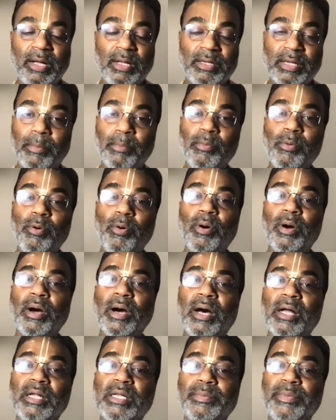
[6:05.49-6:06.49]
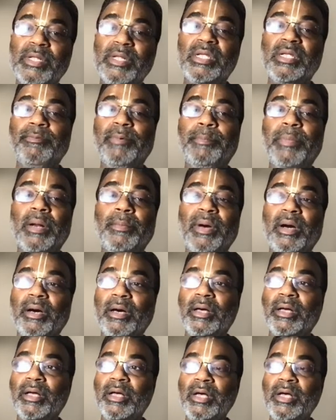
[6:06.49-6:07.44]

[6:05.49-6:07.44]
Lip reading: sammoha smriti vipramaha.